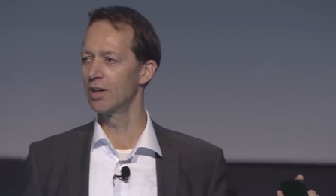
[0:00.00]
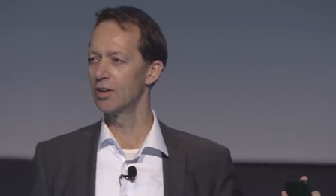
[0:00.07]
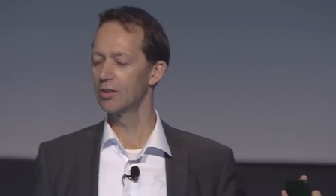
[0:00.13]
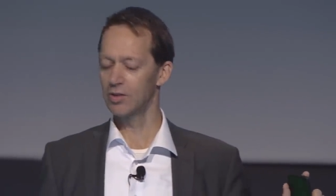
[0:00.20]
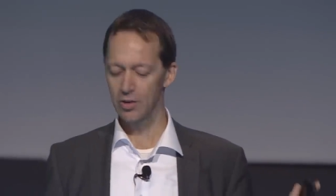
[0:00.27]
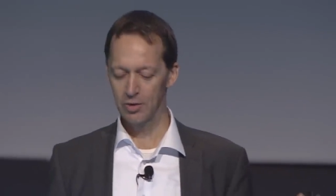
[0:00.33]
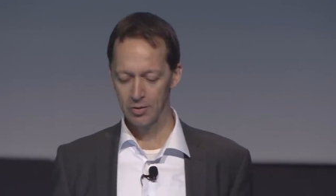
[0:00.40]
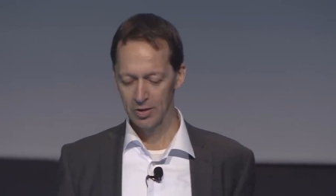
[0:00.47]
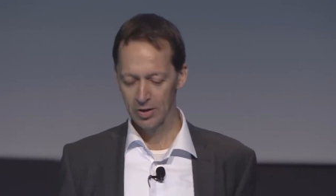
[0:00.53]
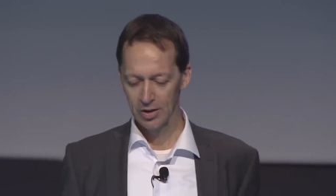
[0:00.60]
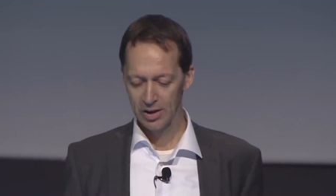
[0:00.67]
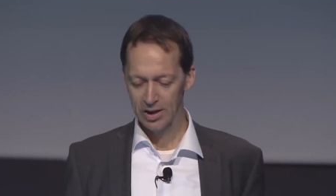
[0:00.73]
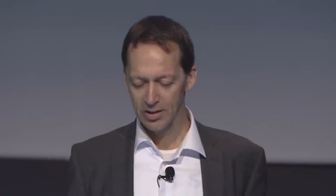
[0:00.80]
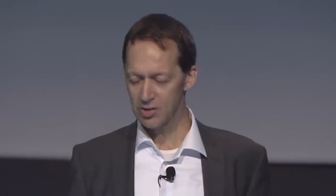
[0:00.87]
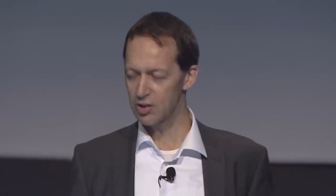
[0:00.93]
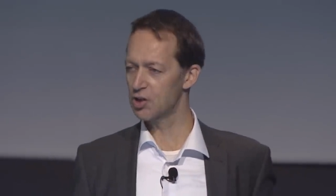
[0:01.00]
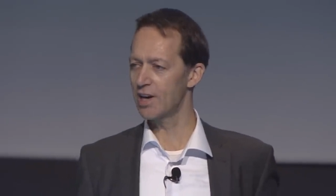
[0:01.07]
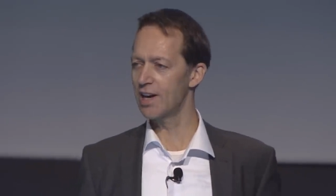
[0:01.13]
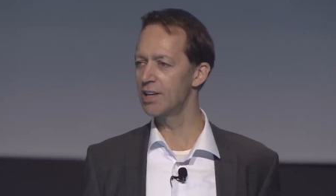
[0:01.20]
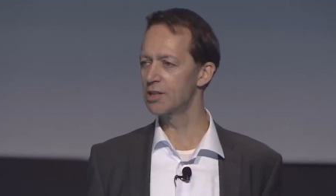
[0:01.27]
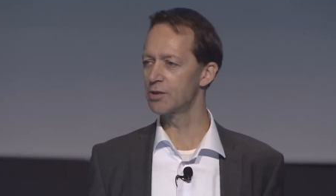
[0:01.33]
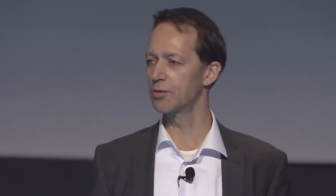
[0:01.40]
So here's a
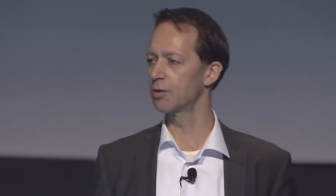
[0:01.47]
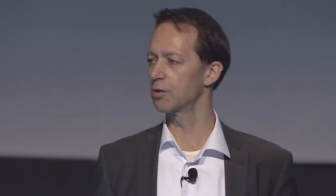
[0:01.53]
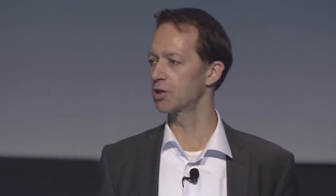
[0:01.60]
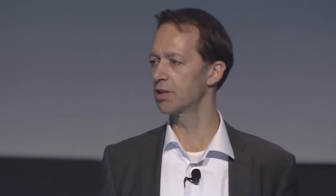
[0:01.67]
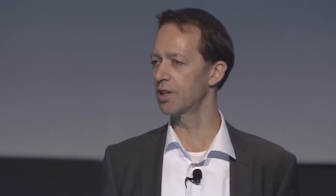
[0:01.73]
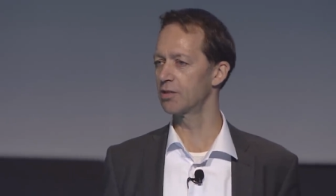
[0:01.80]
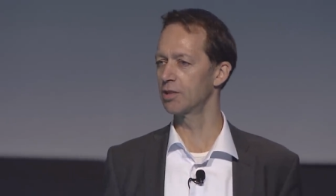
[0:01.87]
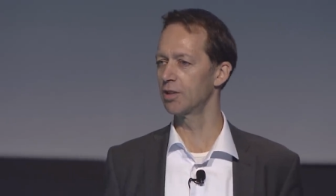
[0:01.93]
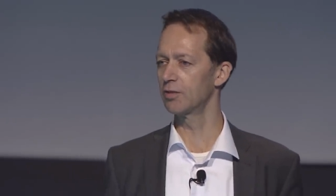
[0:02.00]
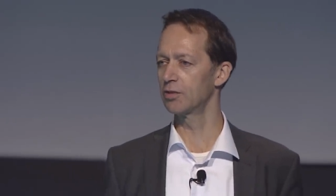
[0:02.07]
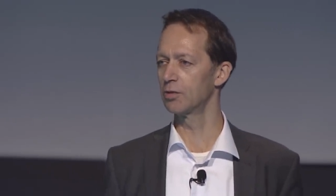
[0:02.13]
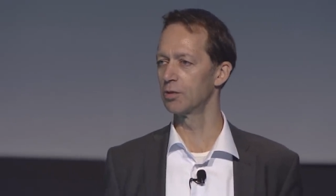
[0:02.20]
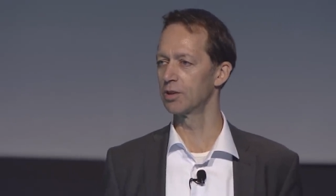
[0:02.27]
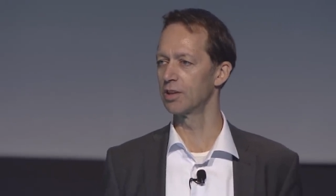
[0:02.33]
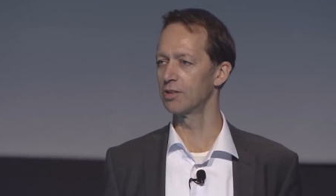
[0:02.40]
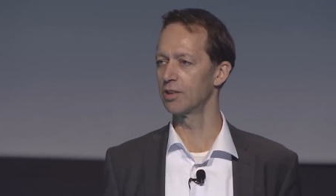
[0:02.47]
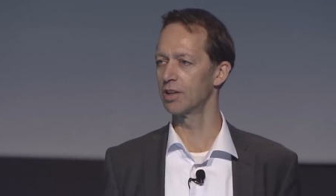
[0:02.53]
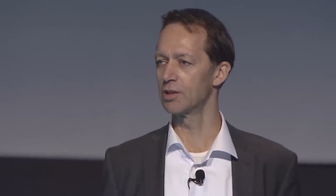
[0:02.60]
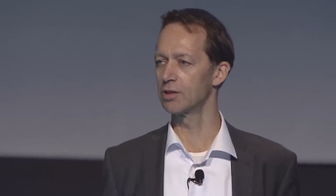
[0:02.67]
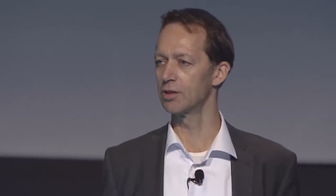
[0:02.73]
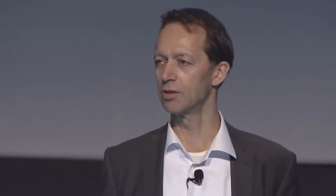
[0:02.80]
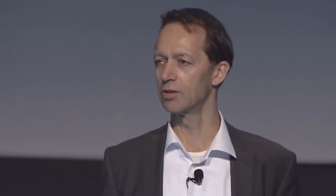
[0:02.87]
challenge for your shared service
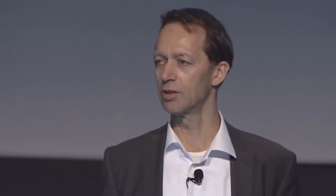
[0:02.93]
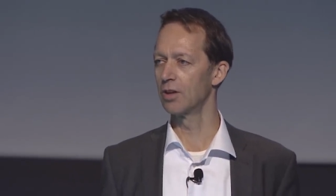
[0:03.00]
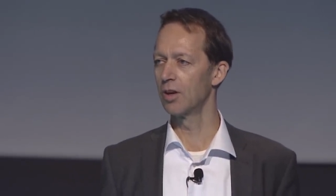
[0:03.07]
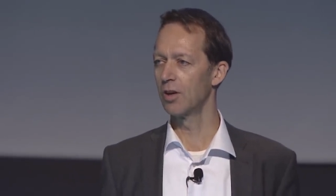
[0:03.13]
organizations.